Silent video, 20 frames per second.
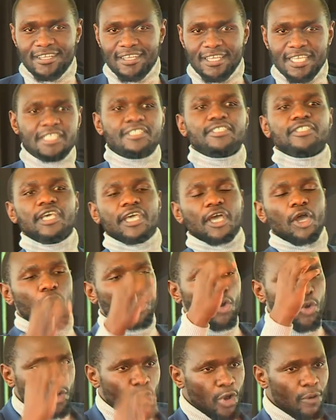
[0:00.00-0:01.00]
is the
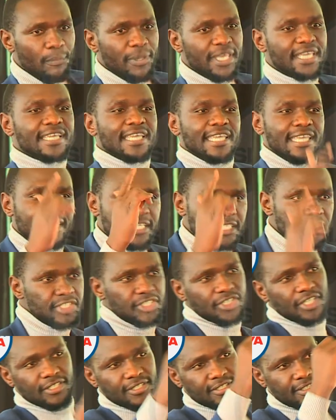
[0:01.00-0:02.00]
economic
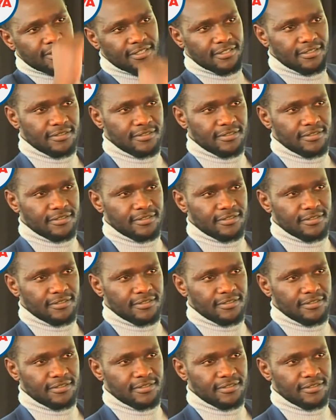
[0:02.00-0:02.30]
interest.